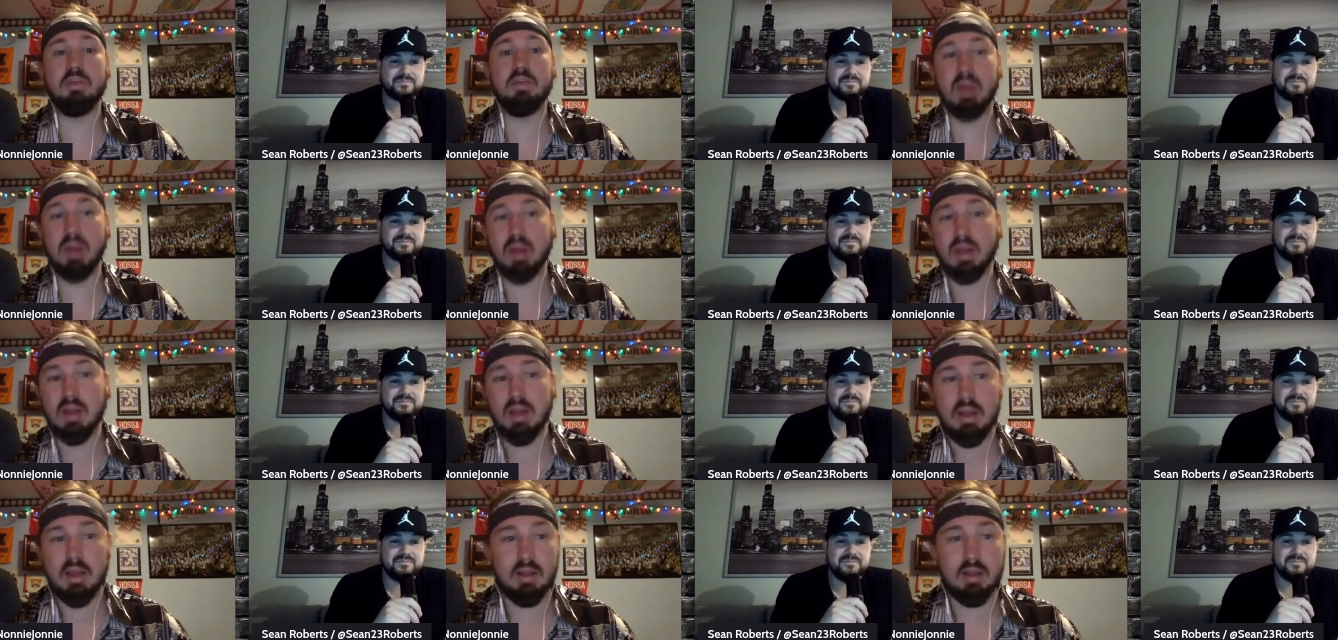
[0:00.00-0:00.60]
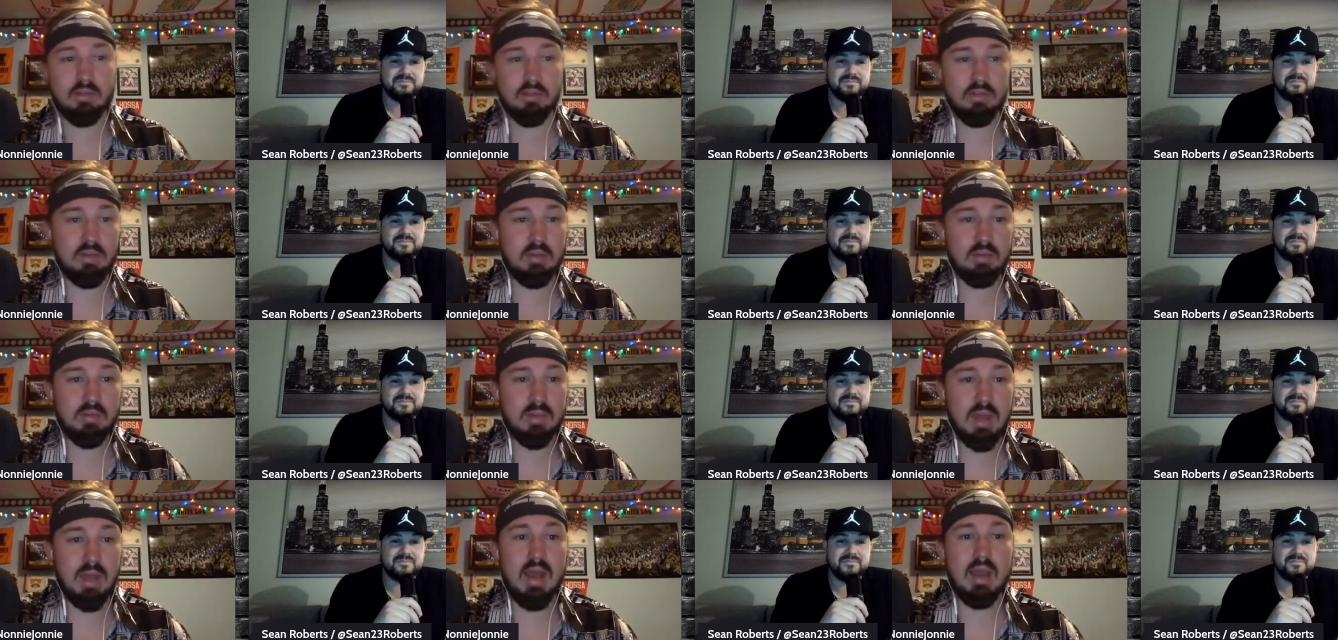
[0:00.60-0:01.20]
Speaker 1: But at the
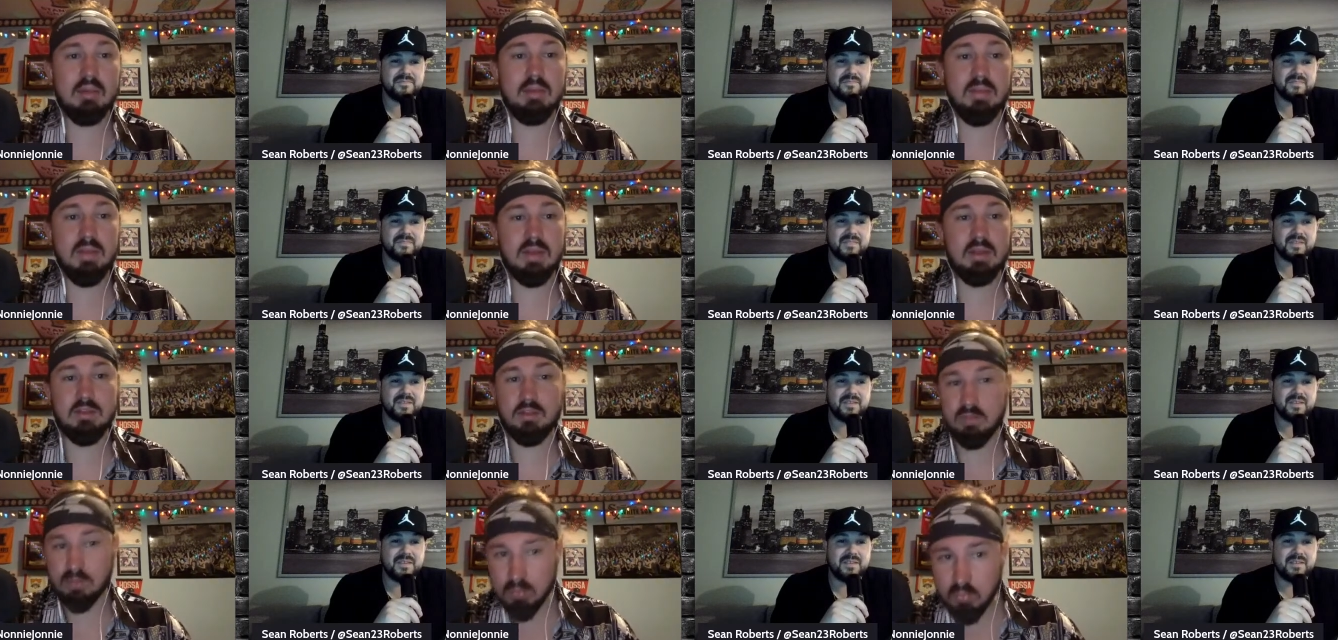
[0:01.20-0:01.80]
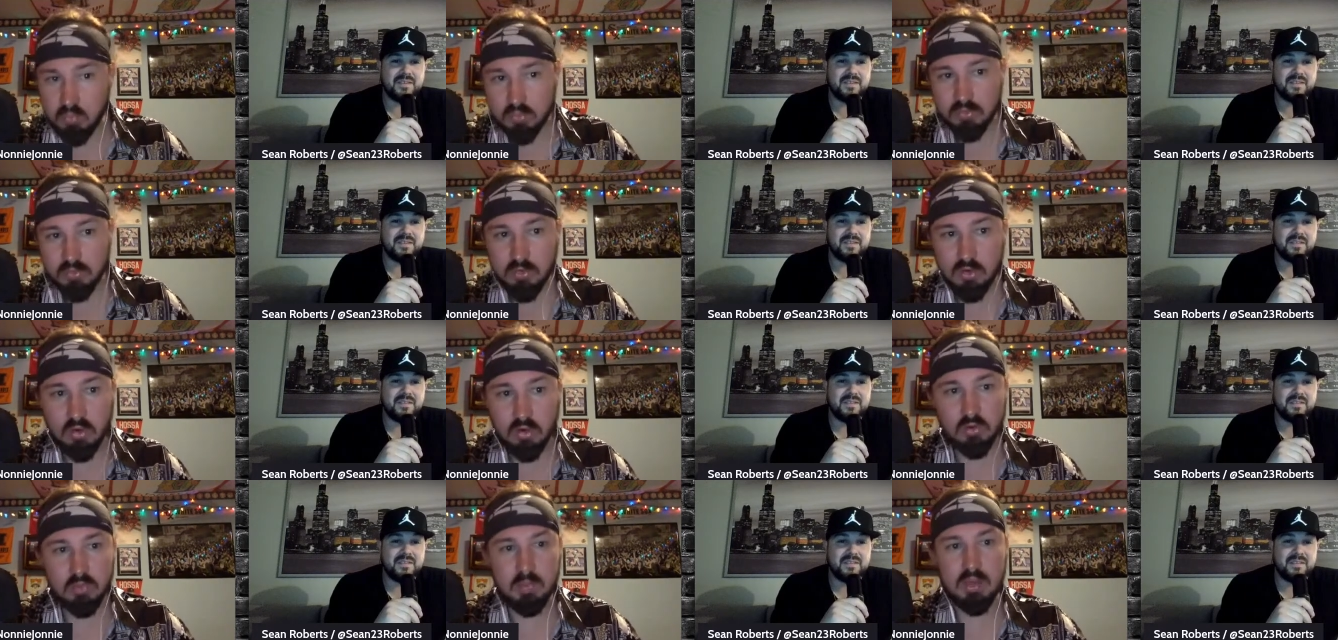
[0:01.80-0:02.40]
same time, it's what's
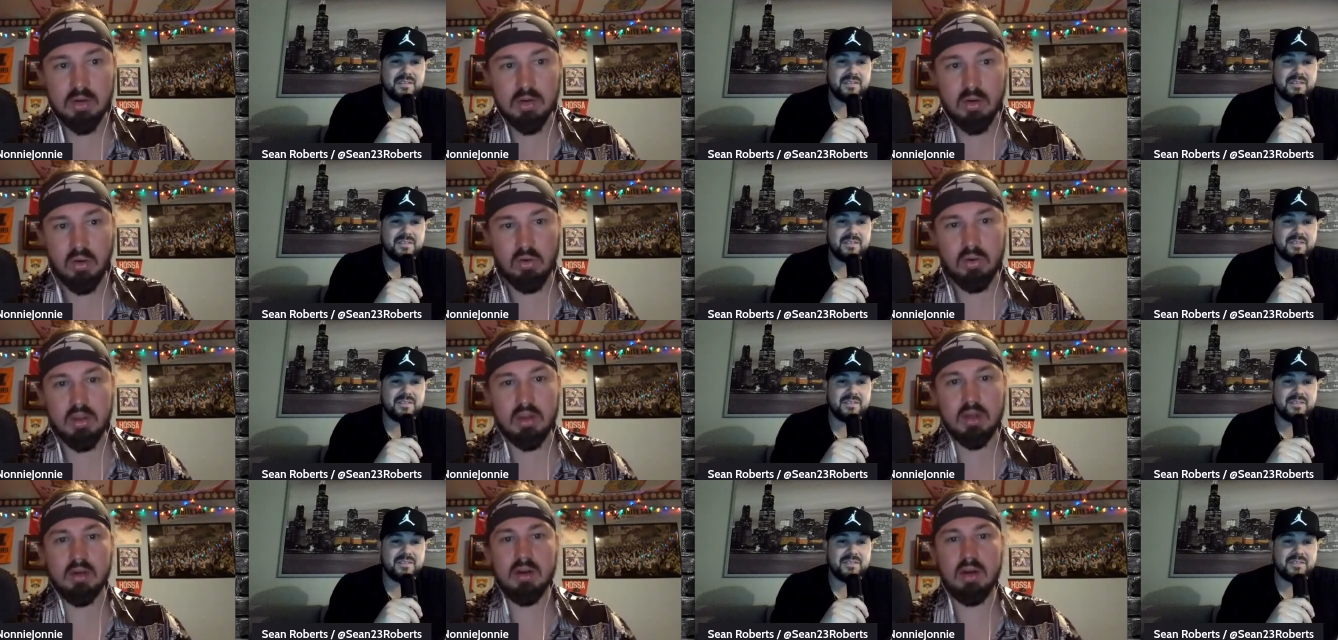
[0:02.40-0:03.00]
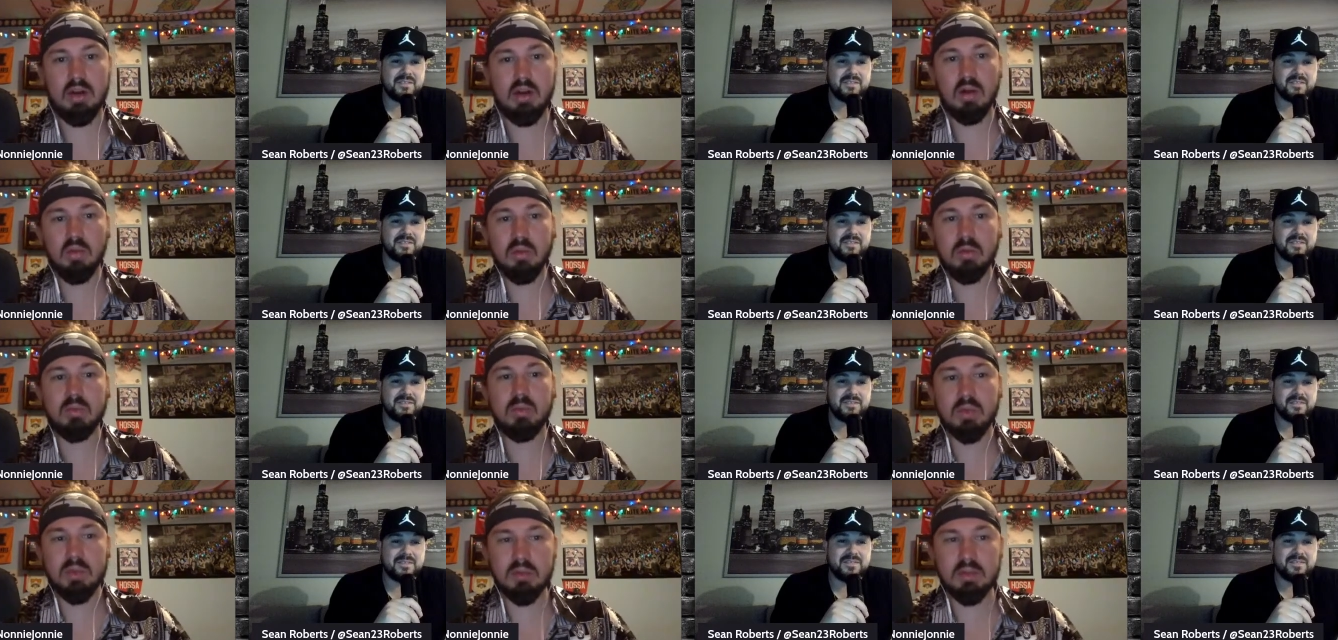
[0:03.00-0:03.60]
the ultimate goal here, and are
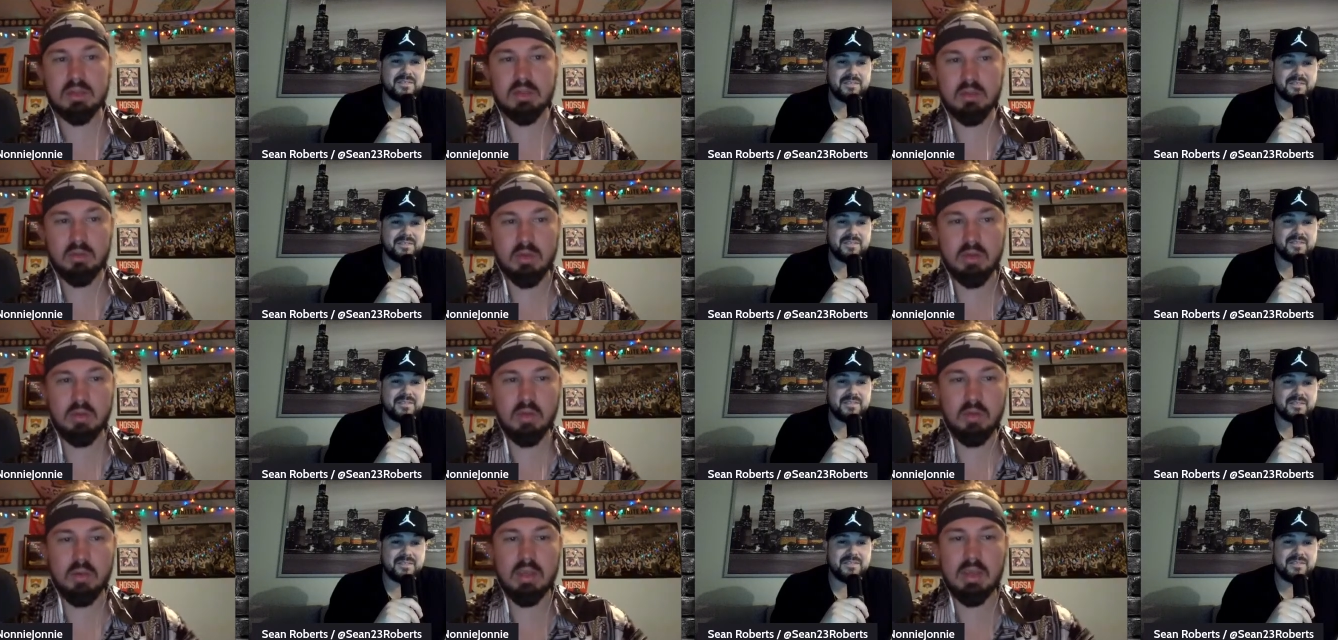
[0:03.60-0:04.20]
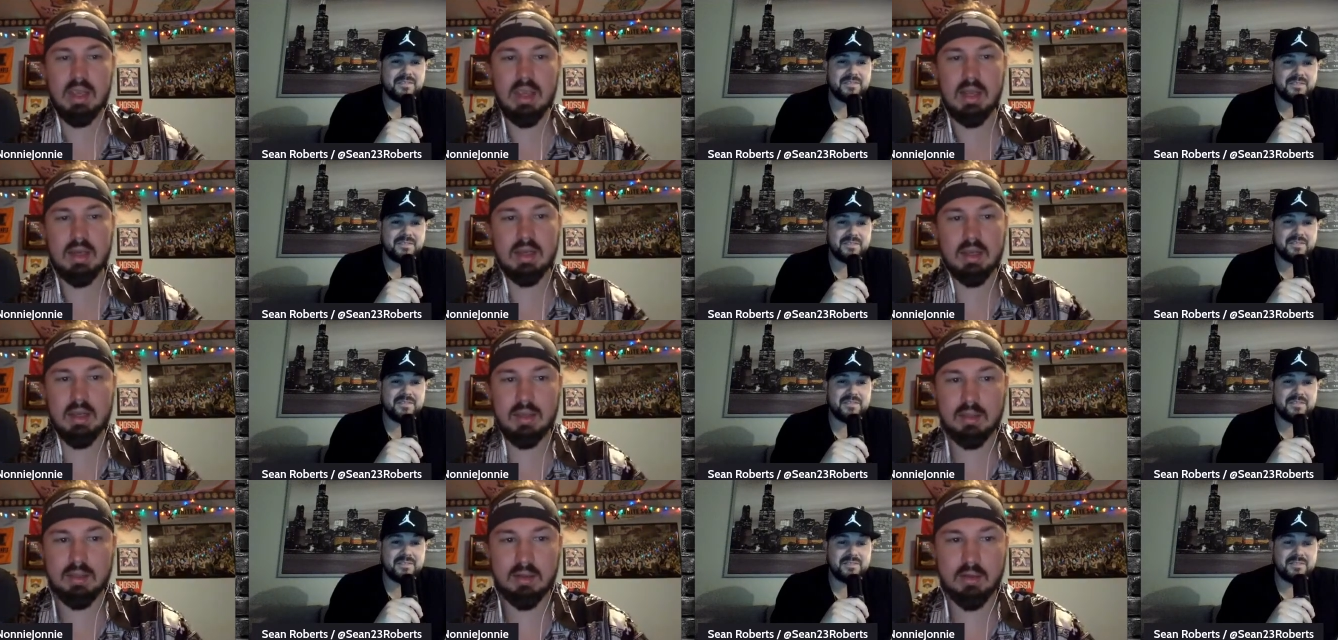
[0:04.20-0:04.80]
we really doing what we can
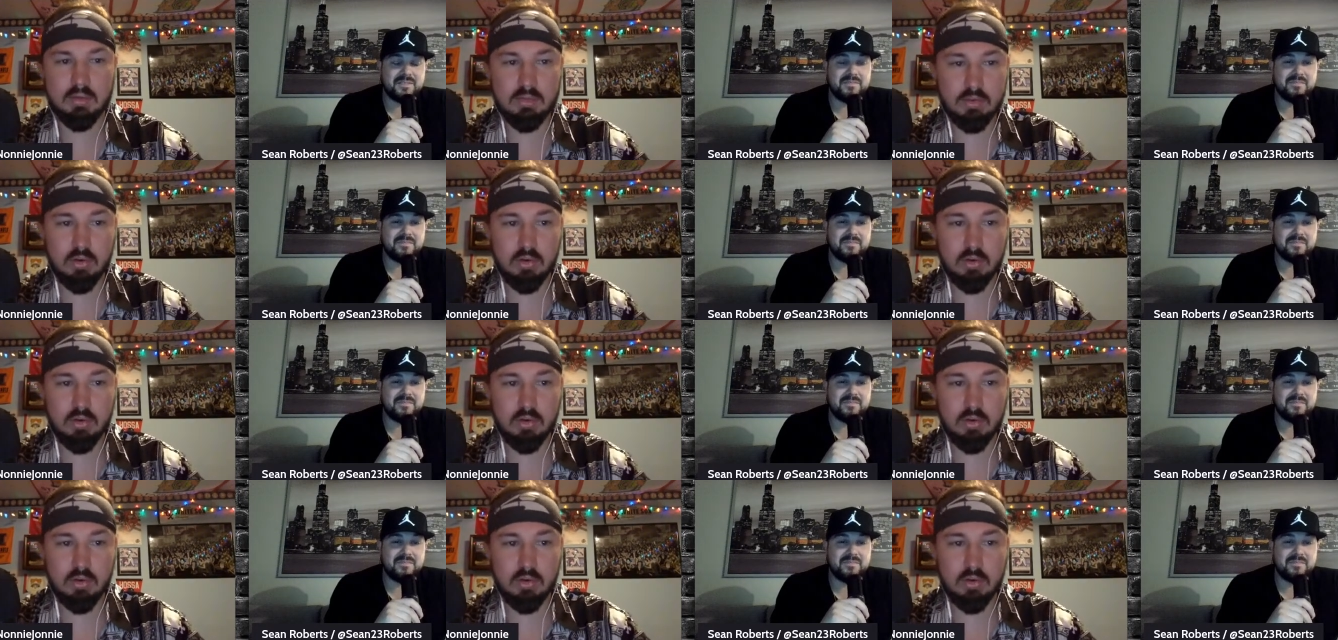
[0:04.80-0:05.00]
to get there?